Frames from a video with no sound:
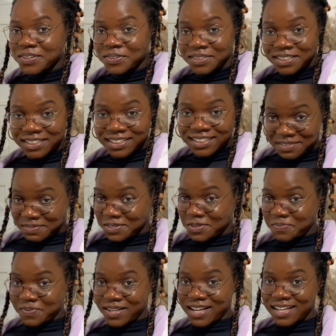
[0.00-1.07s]
on the
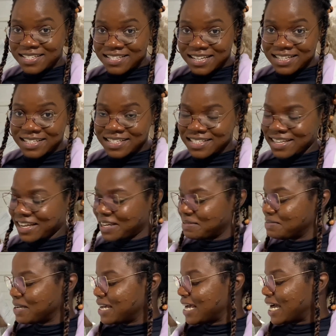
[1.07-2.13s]
developing hazard in time.
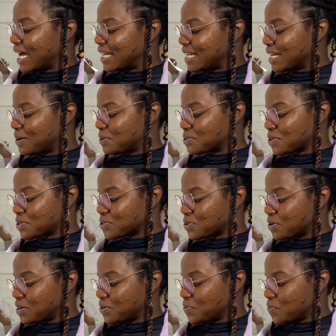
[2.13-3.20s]
And then I was just
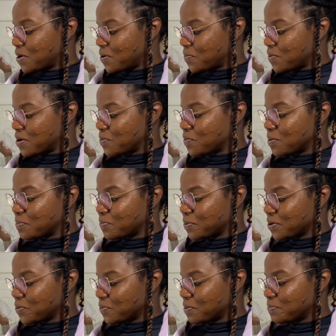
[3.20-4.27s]
scoring 1
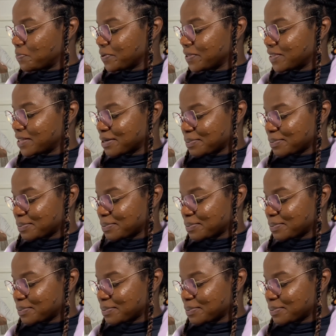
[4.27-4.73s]
point, 1 point, 3